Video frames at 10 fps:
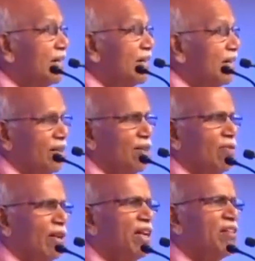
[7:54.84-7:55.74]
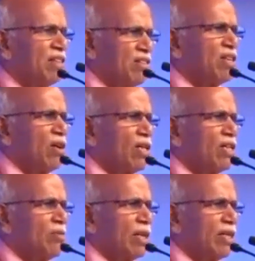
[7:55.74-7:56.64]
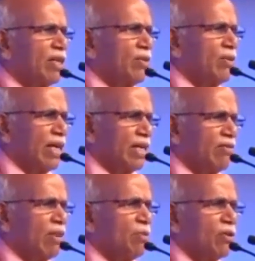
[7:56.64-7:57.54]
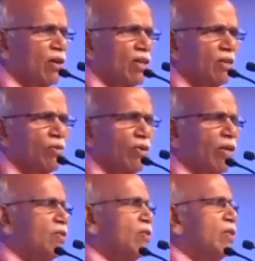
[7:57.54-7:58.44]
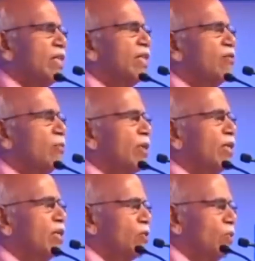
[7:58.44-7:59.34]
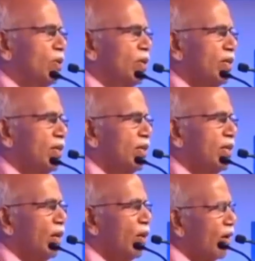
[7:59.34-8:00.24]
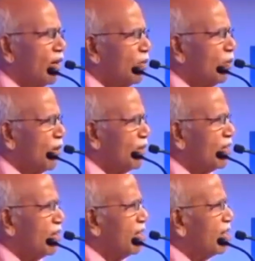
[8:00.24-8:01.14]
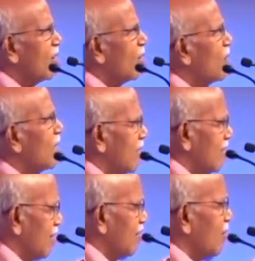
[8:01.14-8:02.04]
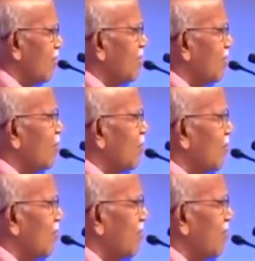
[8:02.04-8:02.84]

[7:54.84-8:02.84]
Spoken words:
It's a very interesting concept, I tell you. I developed this concept when I was a dean of a medical school. A lot of these boys and girls love one another in the college. You don't know.